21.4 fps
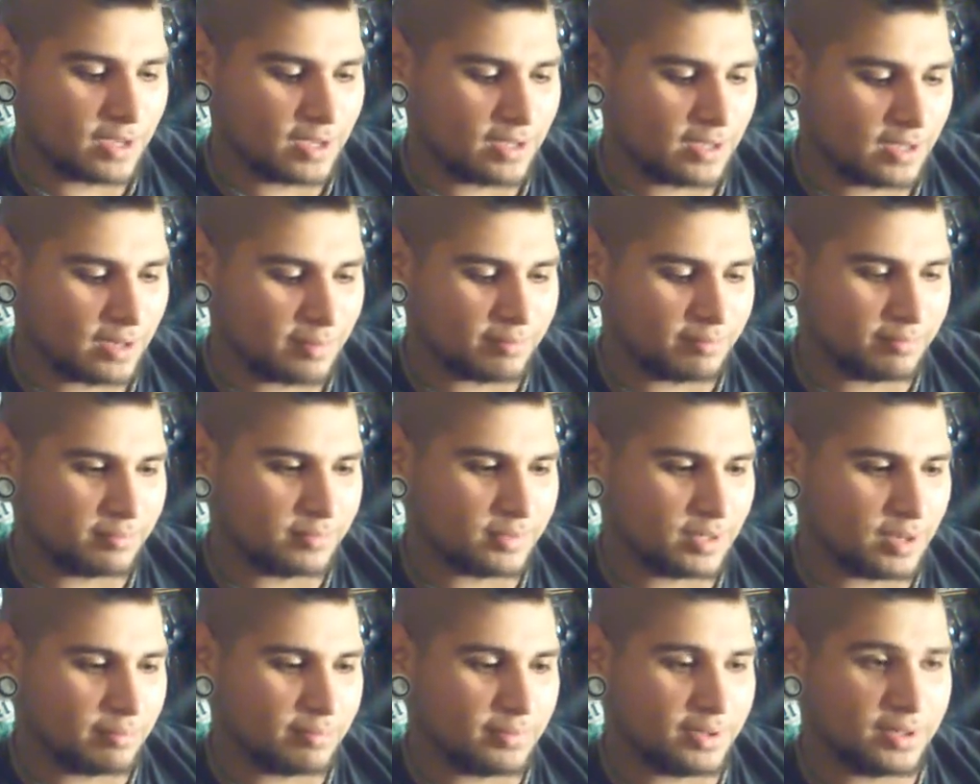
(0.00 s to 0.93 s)

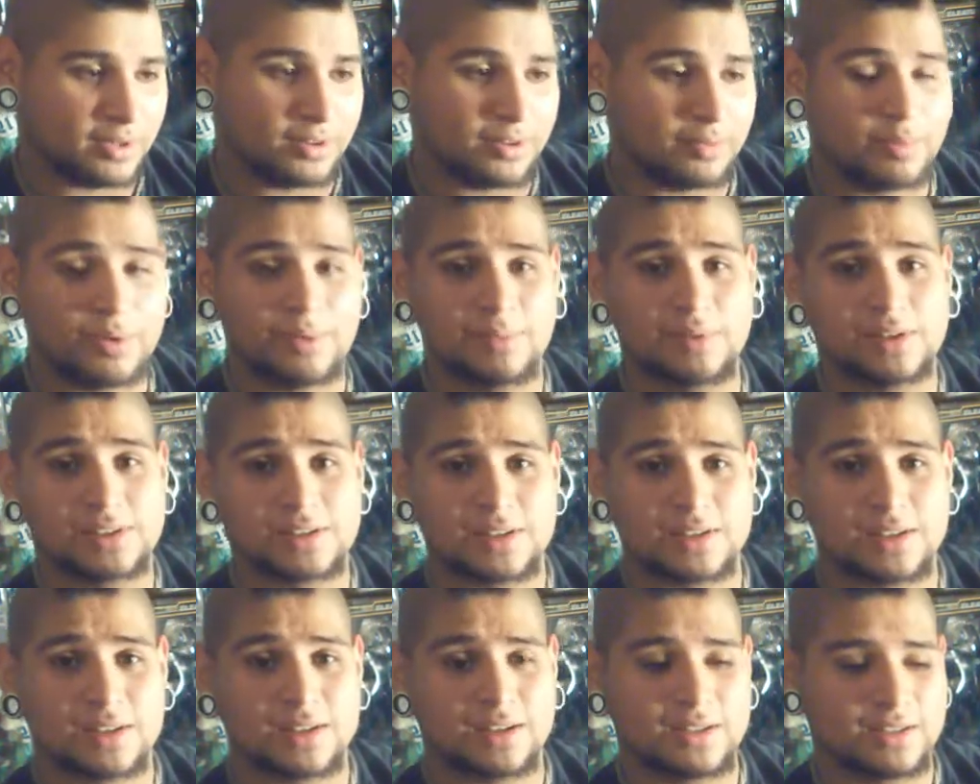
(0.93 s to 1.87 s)
I'm here pretty much to
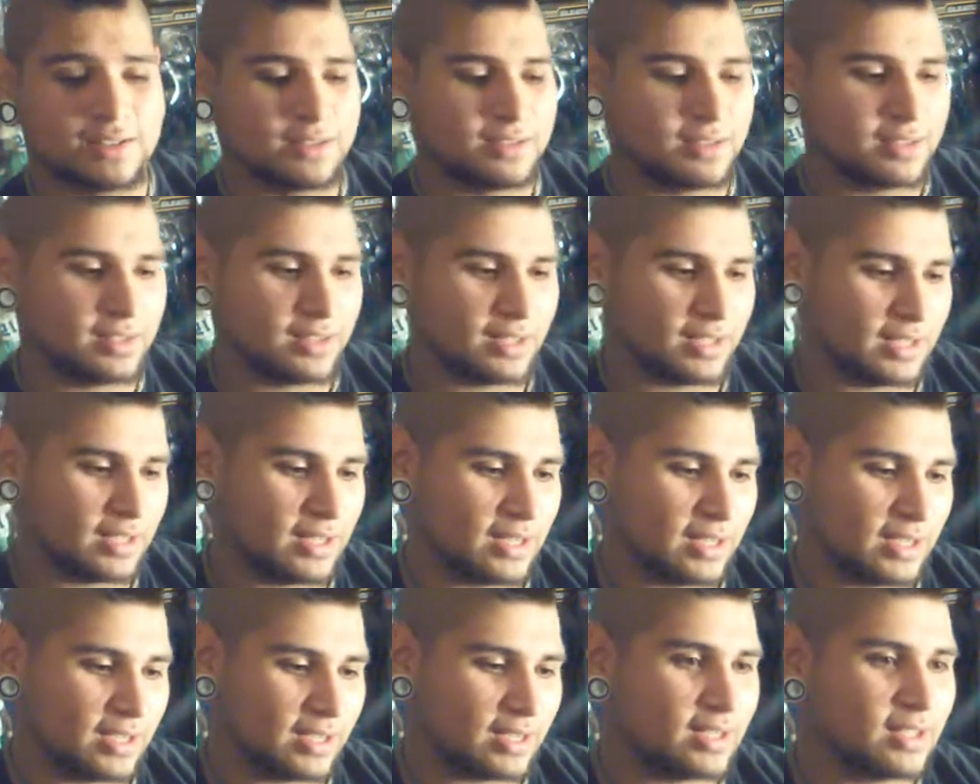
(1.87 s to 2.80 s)
tell you that
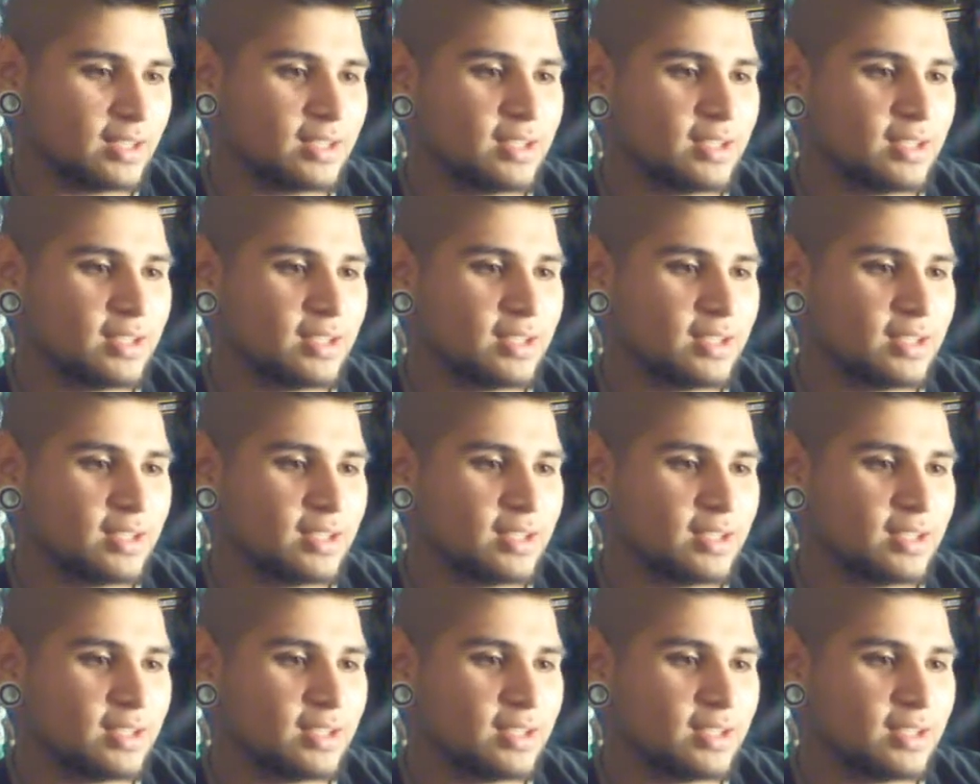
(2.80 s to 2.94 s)
like